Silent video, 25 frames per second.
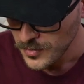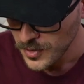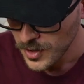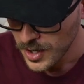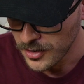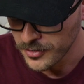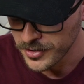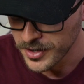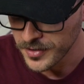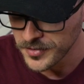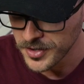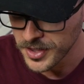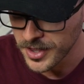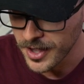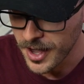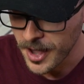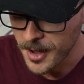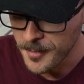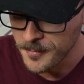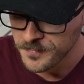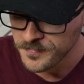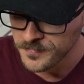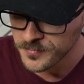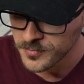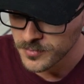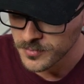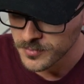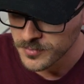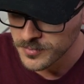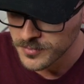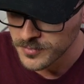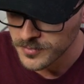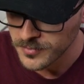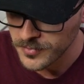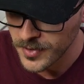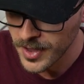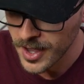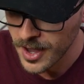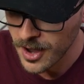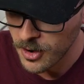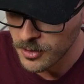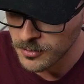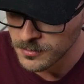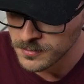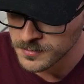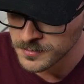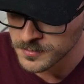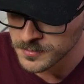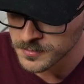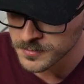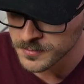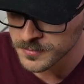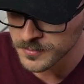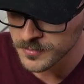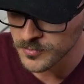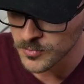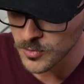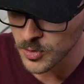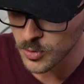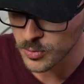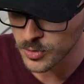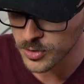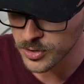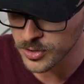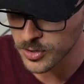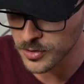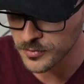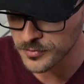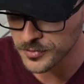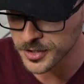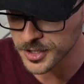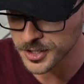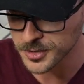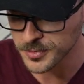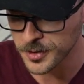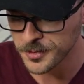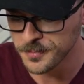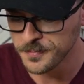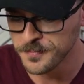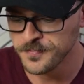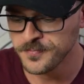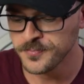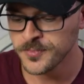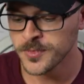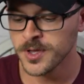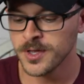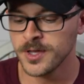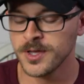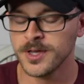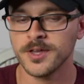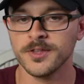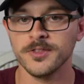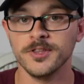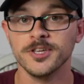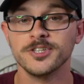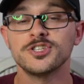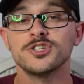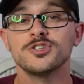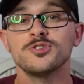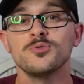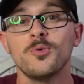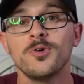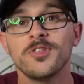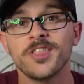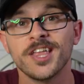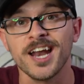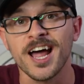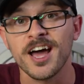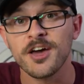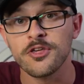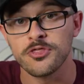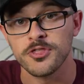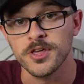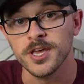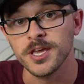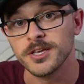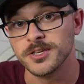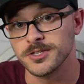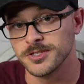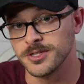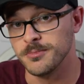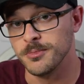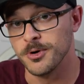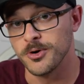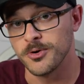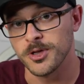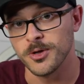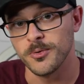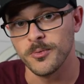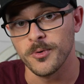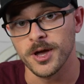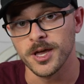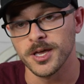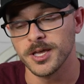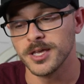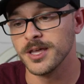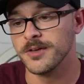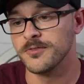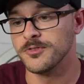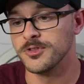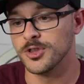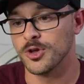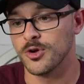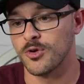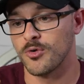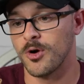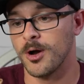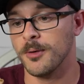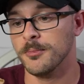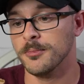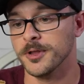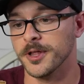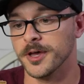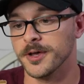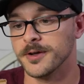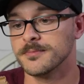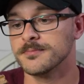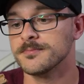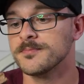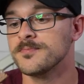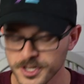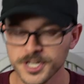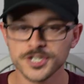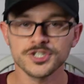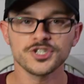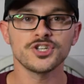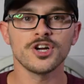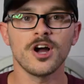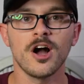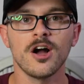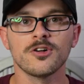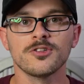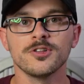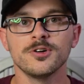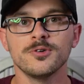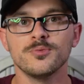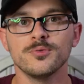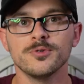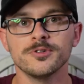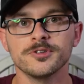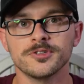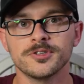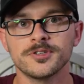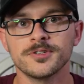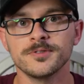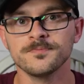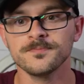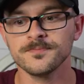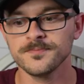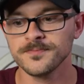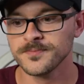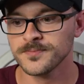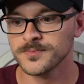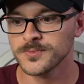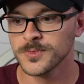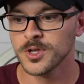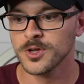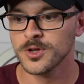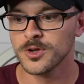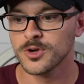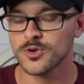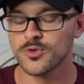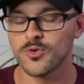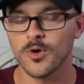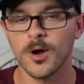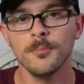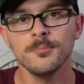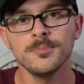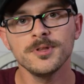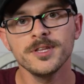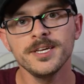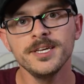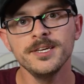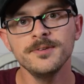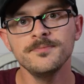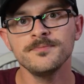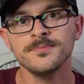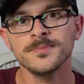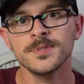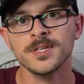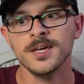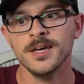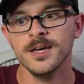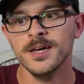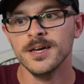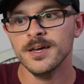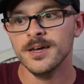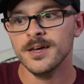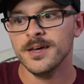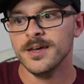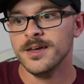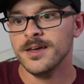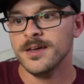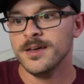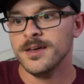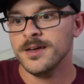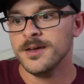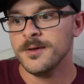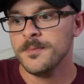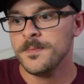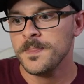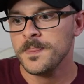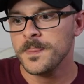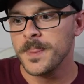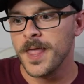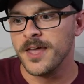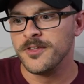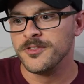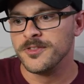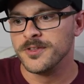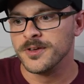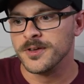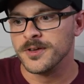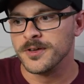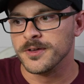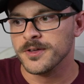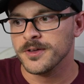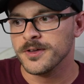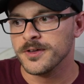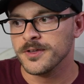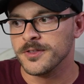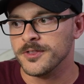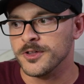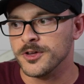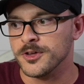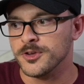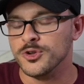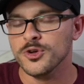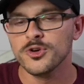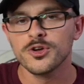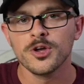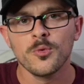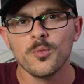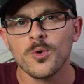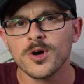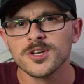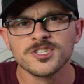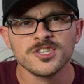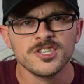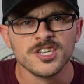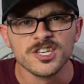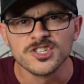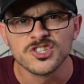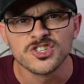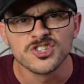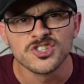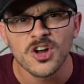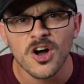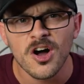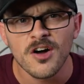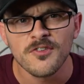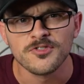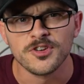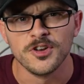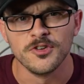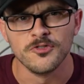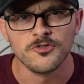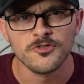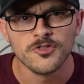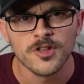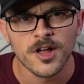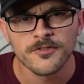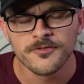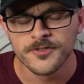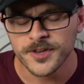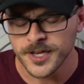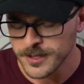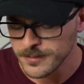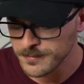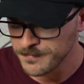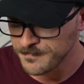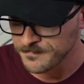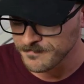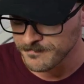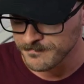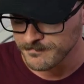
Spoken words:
I'll give it that. Now, we're gonna go for this one. This is the one that I think is the Milky Way, given the crumbling. This chocolate was crumbly, and the nougat wasn't as soft and fluffy.